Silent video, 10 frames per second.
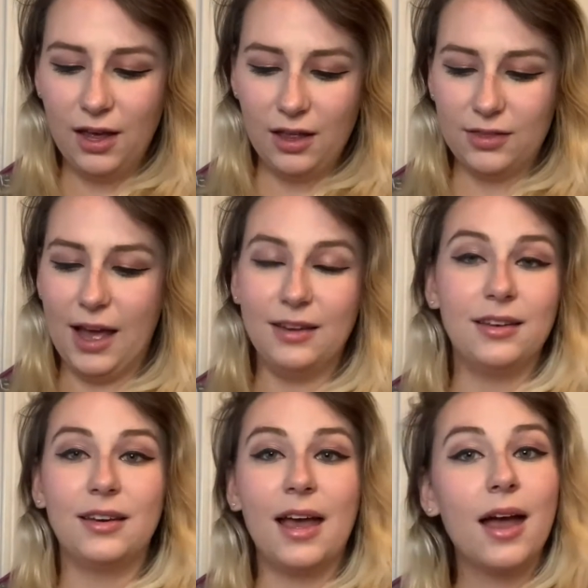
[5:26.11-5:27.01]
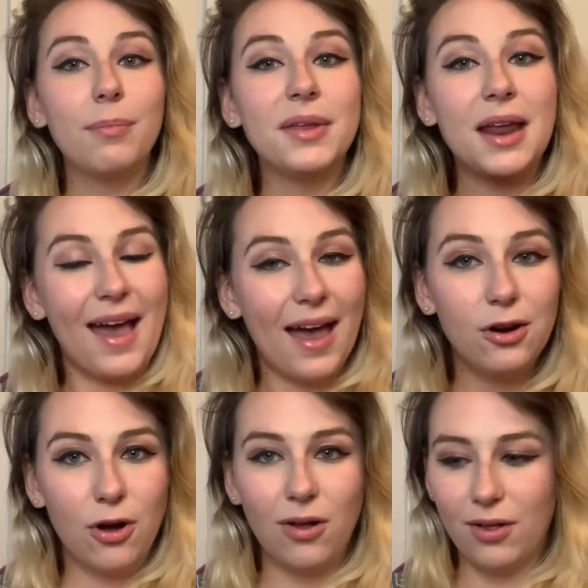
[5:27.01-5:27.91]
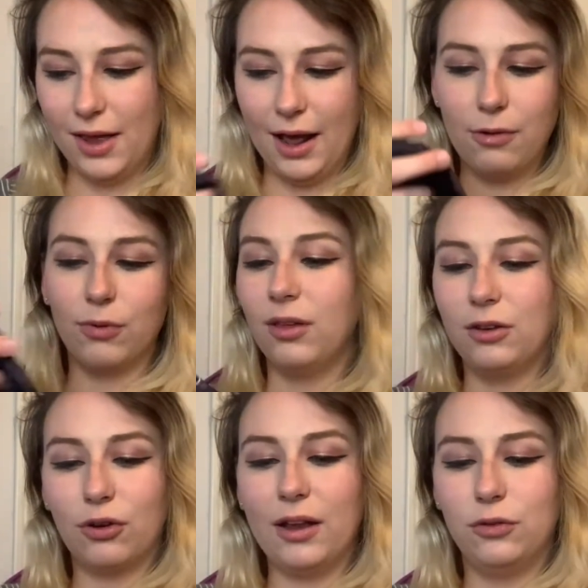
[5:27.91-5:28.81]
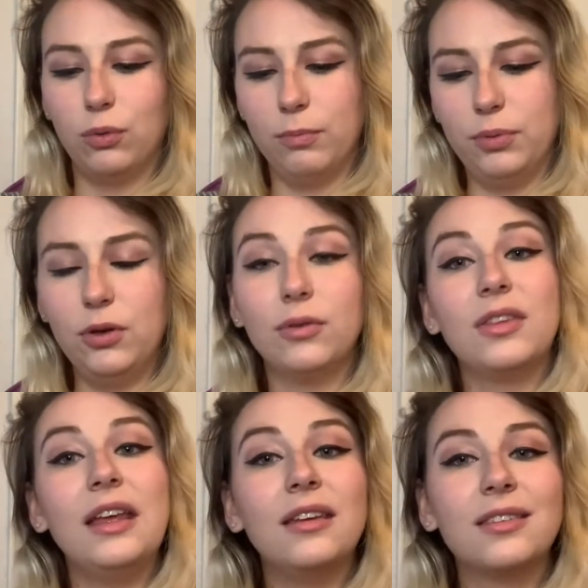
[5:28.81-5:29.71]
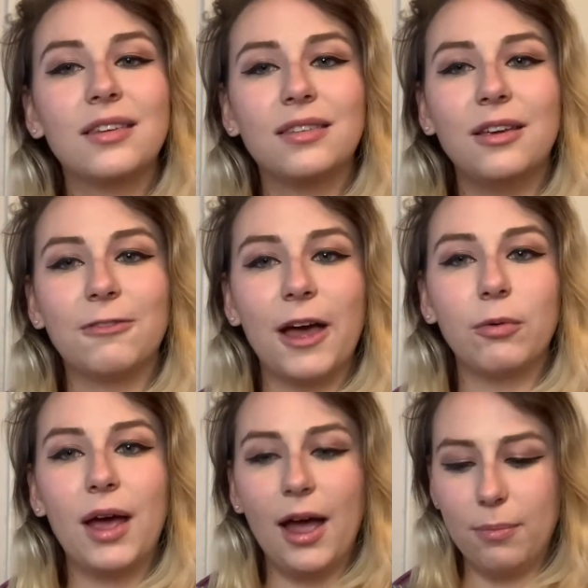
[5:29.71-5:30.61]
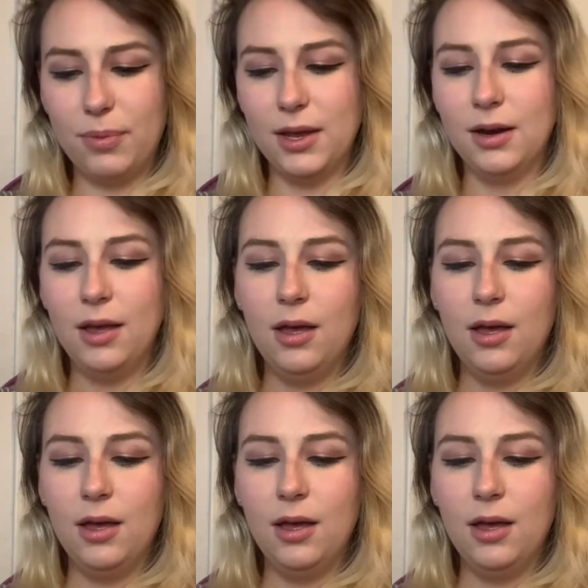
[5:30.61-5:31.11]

That didn't happen at all, and I really tried to abuse these to see if that would happen.